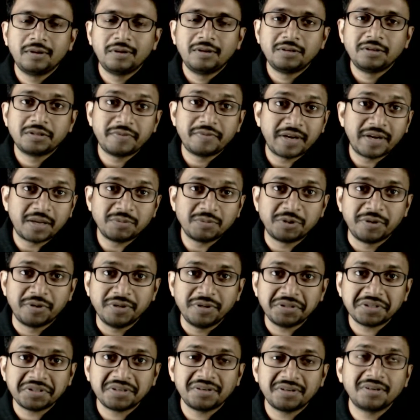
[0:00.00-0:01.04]
So welcome
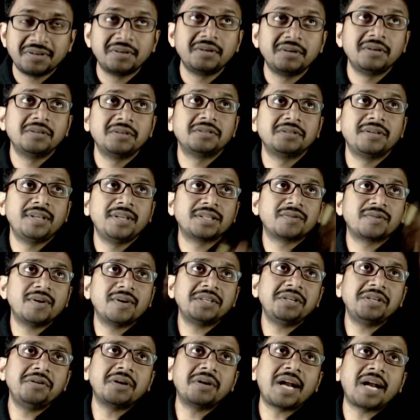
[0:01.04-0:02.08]
students. So in this
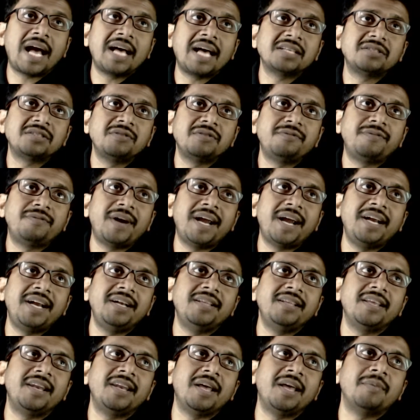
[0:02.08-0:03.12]
question you are asked to find
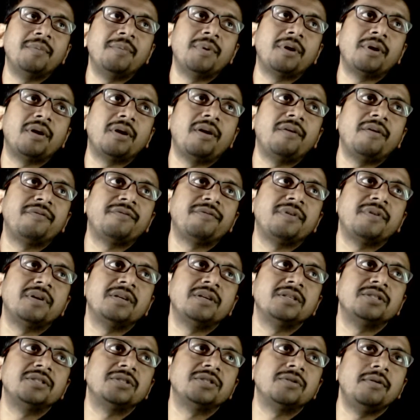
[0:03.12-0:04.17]
the number of
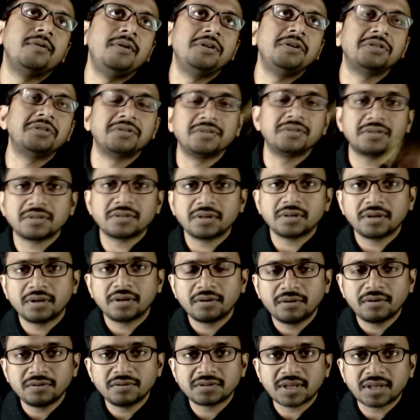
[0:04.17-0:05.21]
solutions
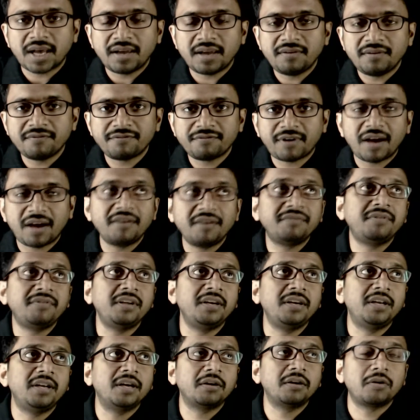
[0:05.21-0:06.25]
to sine 5
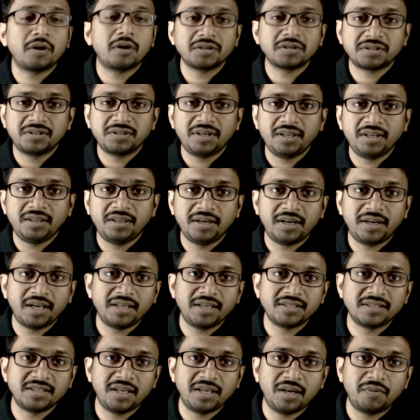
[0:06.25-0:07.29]
theta cos 3 theta
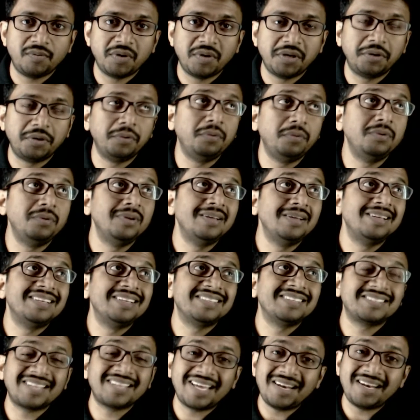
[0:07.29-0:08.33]
is equal to
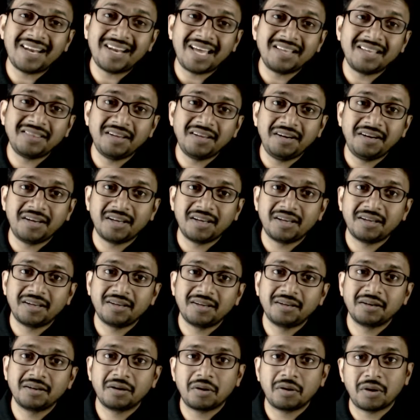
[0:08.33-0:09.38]
sine 9 theta
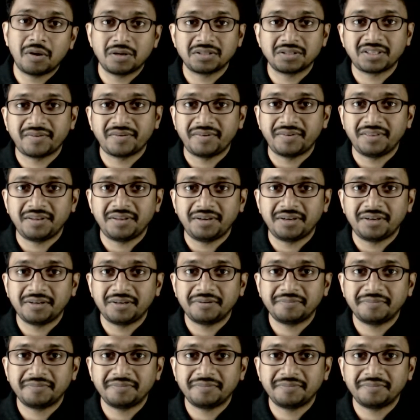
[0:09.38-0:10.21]
cos 7 theta.